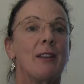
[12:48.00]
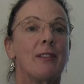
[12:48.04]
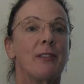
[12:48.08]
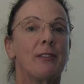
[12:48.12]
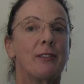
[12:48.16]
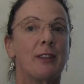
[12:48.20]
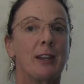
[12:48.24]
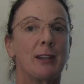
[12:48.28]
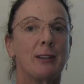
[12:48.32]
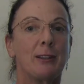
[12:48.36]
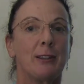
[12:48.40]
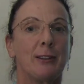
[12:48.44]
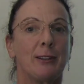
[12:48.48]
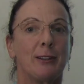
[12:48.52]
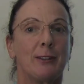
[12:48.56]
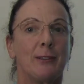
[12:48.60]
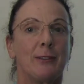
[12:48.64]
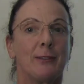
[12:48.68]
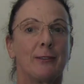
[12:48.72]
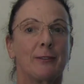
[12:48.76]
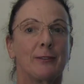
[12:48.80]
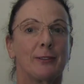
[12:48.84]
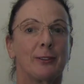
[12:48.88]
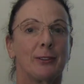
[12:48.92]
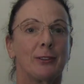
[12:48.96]
Thank
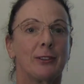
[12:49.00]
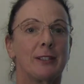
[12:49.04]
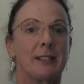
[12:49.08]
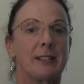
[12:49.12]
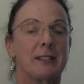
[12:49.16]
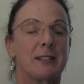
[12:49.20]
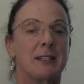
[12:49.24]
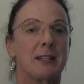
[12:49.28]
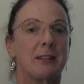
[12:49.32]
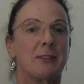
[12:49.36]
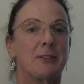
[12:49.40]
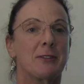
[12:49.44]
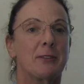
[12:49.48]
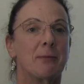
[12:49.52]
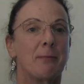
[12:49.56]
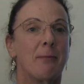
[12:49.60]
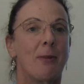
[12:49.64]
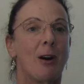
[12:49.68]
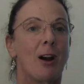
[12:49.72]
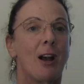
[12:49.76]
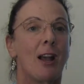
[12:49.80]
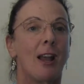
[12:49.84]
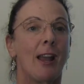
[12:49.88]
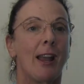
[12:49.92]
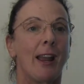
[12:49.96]
you for listening to
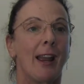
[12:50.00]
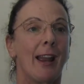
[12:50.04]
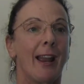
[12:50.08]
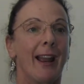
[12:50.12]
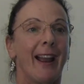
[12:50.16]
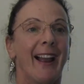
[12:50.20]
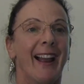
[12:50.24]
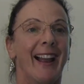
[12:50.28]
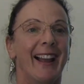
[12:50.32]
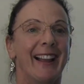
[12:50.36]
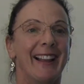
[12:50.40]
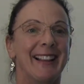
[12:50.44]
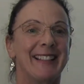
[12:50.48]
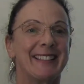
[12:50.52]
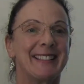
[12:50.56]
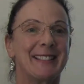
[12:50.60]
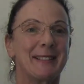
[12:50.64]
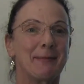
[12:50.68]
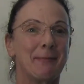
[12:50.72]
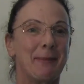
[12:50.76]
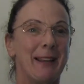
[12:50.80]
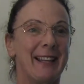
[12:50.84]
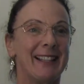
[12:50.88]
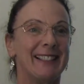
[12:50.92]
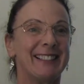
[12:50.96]
my
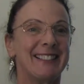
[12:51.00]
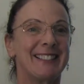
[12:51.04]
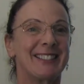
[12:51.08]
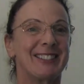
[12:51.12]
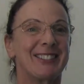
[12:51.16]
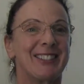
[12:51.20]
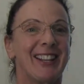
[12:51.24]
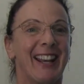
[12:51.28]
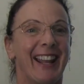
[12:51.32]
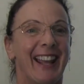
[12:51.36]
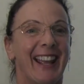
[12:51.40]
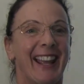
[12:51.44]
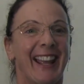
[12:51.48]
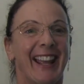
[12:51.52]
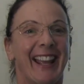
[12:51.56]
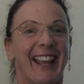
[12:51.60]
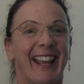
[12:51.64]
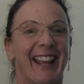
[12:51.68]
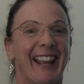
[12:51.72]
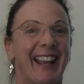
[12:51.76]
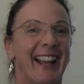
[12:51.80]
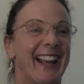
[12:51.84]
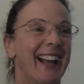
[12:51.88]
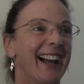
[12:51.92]
speech today.